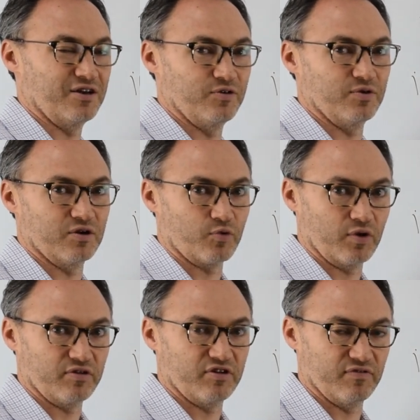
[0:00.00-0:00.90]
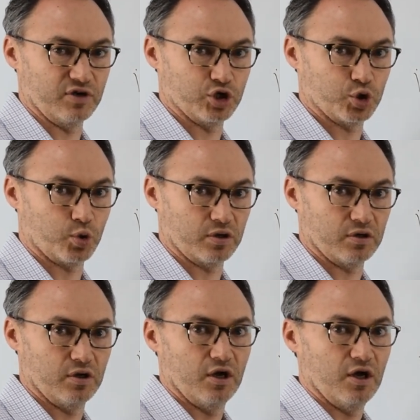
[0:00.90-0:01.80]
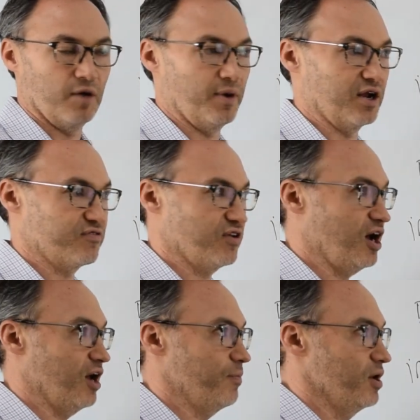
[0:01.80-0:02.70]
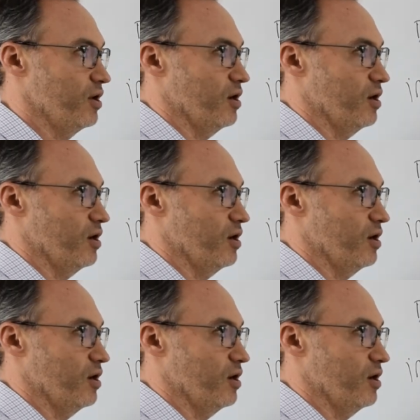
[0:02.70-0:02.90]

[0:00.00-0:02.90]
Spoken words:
and do it in a relatively short amount of time.